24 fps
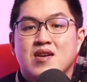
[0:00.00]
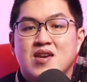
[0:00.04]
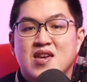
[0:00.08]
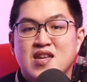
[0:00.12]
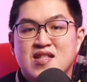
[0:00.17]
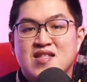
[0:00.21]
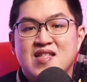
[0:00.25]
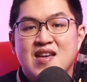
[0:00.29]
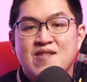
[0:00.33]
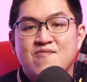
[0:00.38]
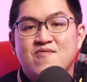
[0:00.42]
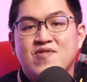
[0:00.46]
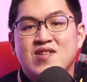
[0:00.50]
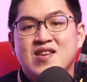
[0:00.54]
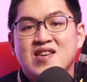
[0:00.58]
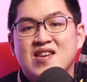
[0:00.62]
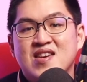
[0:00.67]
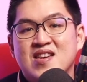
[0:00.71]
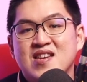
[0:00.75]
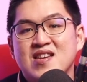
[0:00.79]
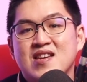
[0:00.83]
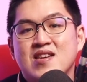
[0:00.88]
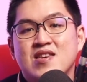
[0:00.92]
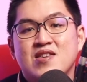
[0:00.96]
In
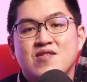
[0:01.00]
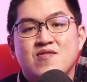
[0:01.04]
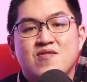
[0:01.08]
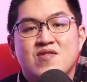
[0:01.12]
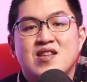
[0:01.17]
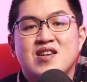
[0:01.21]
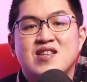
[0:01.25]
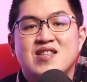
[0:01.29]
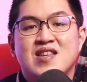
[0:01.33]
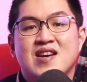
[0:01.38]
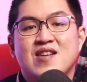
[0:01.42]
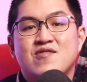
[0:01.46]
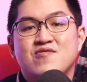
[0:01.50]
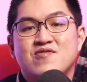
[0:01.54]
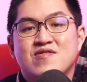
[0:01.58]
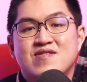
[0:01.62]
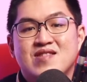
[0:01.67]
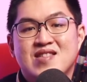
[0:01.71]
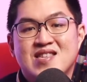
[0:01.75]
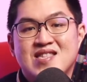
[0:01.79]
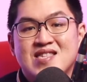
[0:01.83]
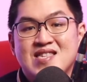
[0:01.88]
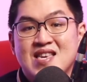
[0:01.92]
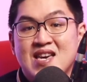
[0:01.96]
networking, you learn how to
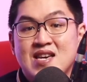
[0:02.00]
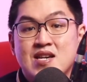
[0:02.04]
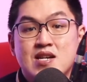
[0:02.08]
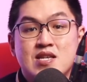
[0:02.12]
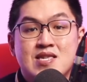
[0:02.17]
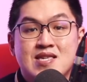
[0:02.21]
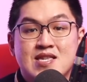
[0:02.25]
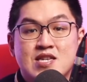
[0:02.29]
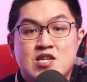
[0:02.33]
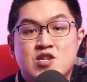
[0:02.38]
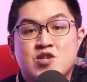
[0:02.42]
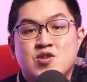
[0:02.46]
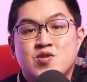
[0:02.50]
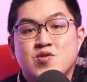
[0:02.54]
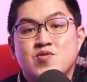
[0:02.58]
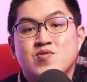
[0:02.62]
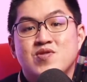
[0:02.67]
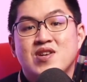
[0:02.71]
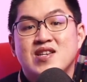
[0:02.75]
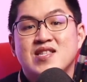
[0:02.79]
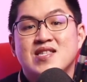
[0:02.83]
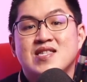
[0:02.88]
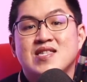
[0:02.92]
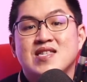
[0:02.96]
design a secure
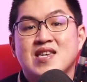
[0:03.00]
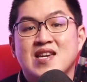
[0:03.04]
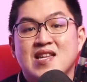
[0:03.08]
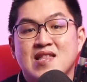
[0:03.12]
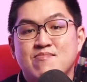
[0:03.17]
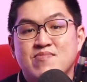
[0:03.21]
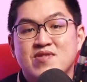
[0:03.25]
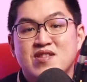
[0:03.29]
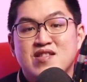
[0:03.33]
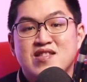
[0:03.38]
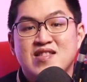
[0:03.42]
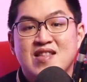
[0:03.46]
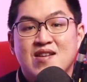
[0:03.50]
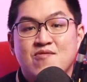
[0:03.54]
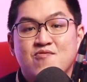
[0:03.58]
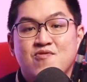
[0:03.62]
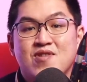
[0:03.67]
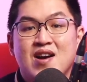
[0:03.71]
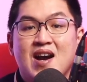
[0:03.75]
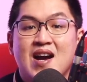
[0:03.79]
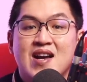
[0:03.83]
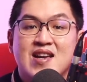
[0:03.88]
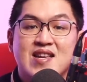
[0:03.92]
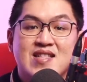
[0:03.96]
and scalable
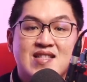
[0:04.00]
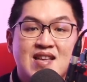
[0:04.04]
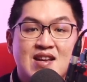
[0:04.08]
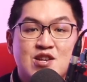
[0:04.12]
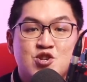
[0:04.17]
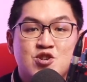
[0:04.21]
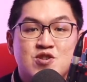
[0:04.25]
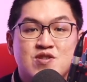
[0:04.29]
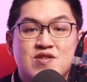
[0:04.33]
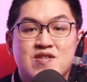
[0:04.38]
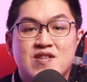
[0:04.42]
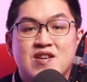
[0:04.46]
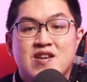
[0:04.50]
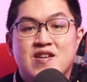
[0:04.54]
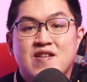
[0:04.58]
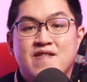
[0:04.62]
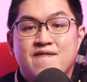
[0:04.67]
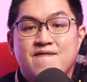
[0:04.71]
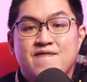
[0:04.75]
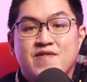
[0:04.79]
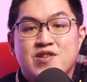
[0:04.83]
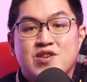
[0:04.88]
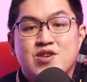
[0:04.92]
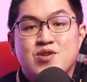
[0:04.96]
network architecture
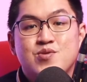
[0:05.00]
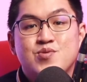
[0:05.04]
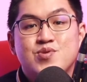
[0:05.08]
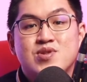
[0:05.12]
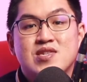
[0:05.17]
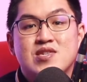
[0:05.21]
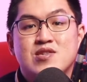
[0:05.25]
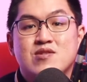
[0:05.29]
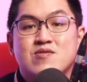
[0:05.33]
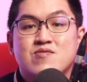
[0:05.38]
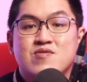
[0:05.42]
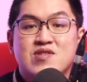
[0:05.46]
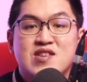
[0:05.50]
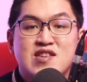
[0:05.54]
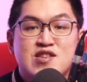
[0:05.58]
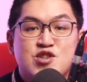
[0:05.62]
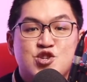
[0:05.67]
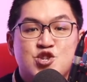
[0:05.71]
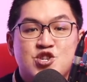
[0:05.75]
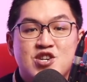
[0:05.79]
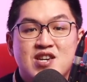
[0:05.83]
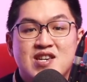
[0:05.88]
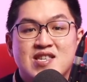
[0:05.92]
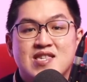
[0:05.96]
for users to
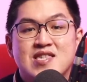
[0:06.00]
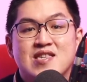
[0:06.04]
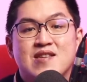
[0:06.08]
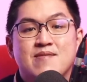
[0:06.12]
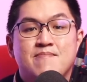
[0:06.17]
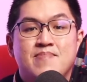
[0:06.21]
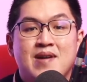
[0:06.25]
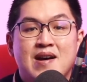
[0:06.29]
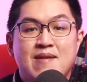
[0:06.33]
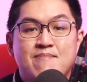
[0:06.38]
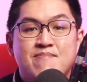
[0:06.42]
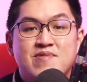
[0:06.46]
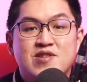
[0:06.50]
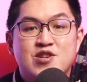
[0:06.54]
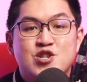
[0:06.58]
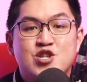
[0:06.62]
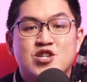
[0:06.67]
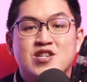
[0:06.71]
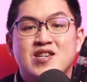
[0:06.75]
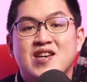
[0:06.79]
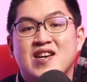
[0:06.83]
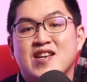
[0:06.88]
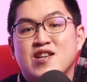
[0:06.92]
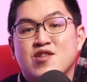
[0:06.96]
ingest,
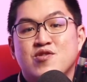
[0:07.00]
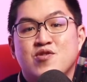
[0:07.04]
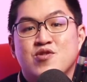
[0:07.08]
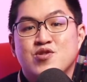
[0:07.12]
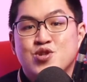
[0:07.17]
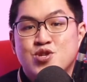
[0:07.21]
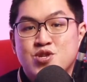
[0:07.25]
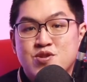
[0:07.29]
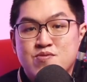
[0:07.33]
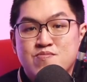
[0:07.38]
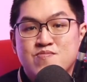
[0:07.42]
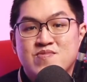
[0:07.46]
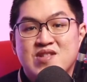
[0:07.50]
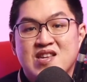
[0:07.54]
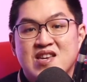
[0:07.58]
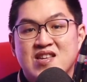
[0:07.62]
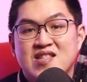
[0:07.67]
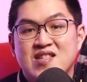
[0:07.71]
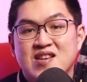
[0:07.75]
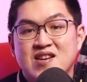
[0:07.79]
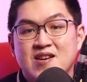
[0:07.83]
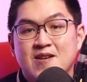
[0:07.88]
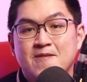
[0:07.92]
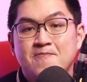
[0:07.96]
publish, and consume
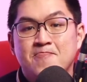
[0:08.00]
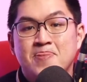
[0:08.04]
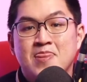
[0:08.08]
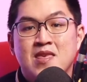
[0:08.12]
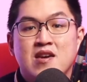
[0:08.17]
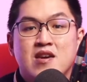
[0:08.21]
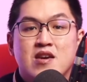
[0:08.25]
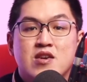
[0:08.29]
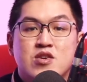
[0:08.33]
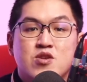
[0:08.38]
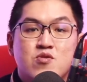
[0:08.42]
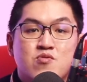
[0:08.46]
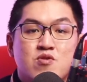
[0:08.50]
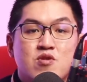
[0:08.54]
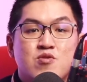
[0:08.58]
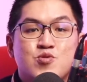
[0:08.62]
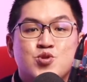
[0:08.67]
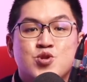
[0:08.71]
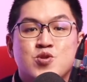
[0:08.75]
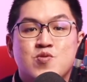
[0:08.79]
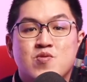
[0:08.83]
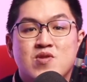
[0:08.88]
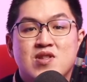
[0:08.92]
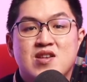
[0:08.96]
data. You will
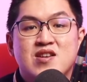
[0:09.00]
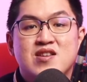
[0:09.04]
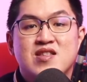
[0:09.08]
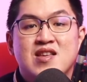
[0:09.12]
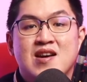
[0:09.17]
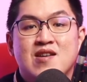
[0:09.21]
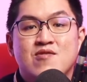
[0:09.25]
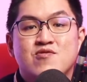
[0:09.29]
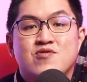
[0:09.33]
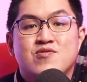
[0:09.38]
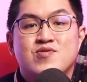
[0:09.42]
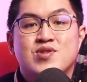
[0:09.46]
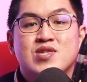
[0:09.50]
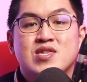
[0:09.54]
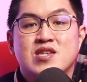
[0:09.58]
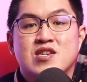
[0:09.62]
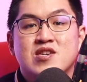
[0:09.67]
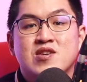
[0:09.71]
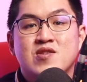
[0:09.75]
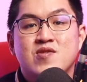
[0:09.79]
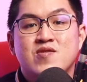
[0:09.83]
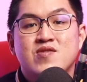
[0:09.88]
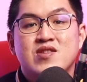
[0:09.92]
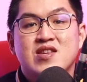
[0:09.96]
also learn how to
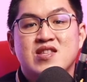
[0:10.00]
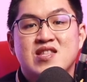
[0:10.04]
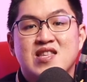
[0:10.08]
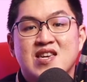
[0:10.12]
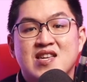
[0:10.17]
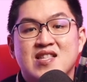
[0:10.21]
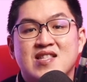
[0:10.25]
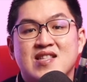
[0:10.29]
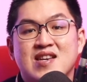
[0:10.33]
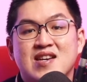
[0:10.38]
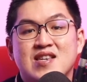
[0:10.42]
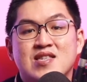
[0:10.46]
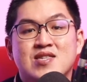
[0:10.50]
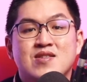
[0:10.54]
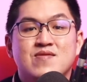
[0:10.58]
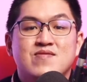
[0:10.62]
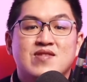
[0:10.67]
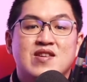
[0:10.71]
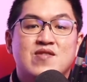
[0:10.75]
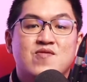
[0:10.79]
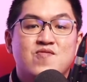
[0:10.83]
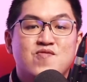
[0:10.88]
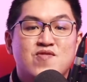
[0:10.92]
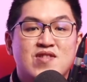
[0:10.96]
secure the data so
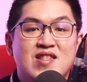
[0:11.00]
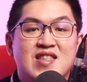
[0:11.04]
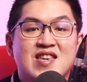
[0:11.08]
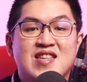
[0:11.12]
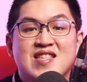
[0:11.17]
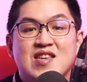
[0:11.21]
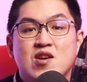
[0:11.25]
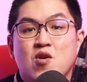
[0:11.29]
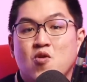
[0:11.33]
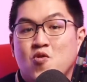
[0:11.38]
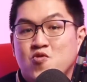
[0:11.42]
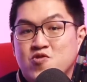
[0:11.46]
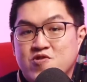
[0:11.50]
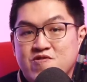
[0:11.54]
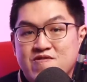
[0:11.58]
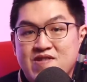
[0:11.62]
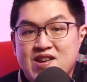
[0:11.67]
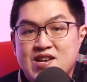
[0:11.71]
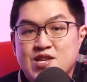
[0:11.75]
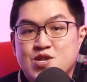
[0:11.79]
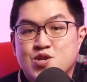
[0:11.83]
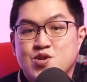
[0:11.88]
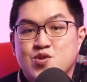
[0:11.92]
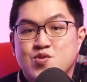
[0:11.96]
that only the
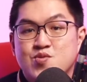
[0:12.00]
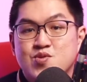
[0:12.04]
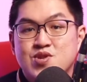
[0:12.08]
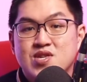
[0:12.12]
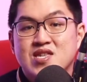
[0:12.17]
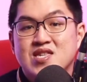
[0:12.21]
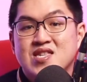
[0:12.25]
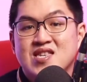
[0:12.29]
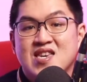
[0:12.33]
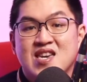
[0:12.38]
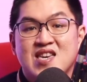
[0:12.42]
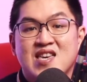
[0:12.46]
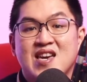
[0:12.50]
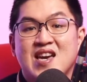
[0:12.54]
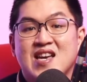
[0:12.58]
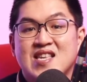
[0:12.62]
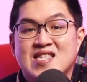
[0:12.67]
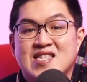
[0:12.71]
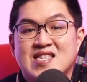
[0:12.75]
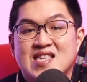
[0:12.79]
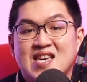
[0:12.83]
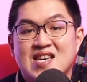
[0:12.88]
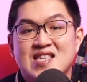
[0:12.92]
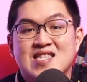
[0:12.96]
authorized users can
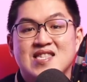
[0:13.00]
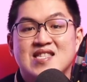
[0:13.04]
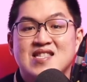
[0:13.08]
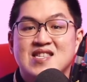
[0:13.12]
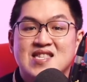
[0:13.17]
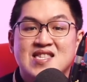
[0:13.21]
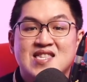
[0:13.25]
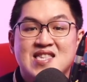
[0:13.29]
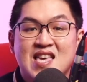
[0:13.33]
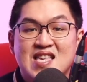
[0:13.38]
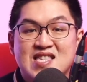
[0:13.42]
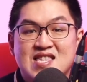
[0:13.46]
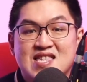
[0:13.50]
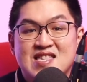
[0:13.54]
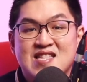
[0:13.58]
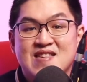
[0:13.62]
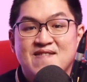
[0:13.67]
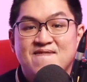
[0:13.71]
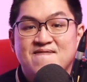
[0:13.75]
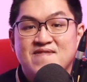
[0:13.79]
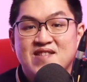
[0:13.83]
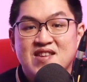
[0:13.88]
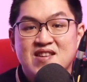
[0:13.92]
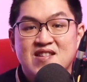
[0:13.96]
access the
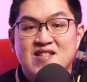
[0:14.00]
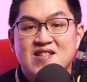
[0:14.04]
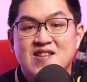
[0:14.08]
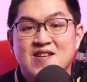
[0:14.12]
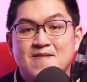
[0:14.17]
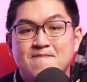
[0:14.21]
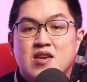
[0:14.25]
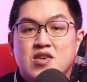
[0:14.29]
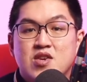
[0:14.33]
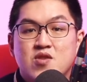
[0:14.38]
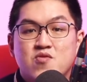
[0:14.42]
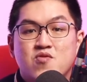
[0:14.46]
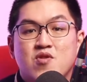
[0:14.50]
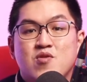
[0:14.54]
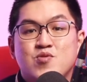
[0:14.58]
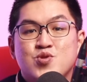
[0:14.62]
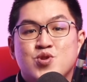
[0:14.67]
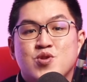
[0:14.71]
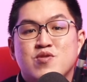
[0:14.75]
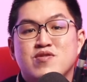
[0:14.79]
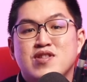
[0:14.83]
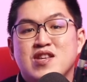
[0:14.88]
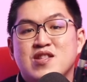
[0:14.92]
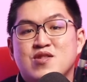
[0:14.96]
sensitive data. You will
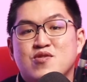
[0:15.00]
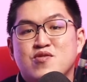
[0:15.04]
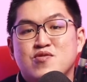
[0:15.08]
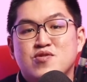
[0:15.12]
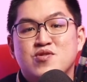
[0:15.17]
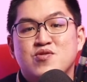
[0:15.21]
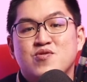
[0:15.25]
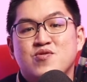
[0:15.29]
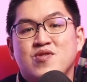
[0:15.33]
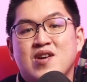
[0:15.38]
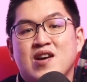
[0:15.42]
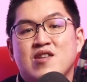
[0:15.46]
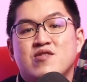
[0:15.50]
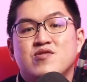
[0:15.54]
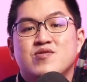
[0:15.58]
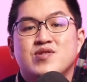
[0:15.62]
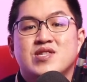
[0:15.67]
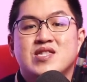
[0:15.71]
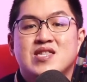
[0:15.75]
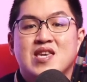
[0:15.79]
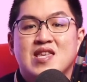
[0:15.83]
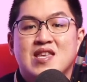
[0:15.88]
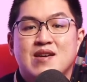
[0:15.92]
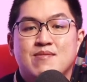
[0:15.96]
also need to know how to
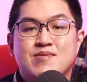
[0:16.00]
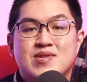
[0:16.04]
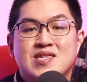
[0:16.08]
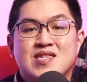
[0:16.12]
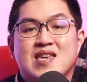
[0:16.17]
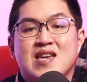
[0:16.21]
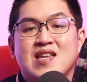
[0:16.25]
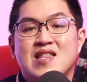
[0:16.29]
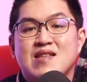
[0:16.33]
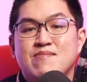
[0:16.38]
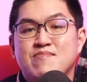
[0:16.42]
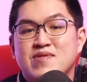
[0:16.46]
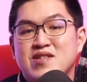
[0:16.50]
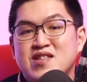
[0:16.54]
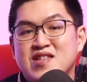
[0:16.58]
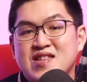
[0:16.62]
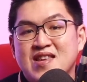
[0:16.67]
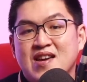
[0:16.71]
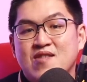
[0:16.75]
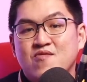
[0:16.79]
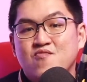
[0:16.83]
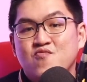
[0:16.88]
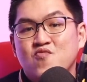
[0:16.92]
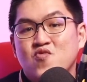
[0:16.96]
set up scalable
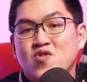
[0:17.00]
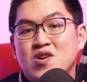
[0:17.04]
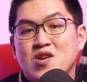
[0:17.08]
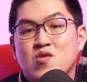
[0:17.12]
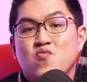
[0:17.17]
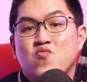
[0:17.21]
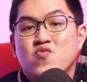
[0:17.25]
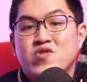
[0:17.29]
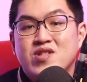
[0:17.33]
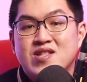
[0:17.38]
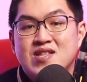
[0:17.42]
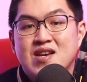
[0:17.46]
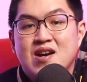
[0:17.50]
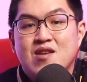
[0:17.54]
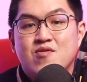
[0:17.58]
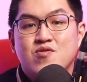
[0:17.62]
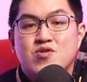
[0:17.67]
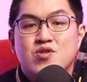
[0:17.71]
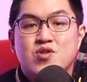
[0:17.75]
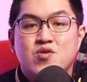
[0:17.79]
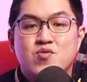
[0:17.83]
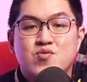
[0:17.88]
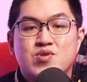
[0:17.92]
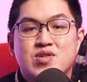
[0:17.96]
network without
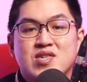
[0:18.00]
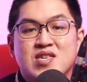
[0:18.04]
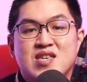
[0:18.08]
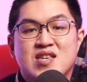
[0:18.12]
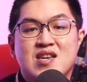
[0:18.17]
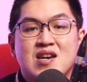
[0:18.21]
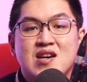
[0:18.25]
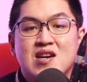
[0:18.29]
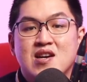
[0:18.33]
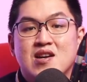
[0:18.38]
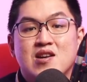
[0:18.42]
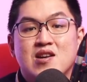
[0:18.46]
using